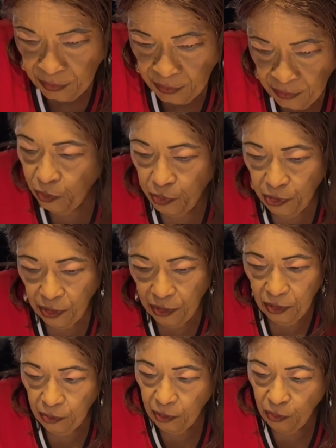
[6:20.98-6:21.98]
We'll put a
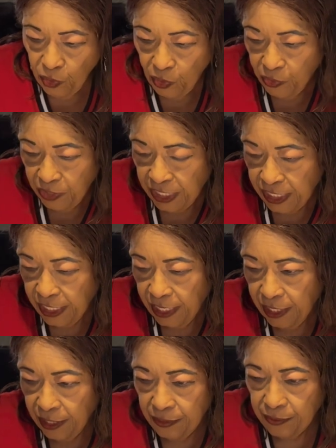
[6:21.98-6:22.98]
little bit more on this side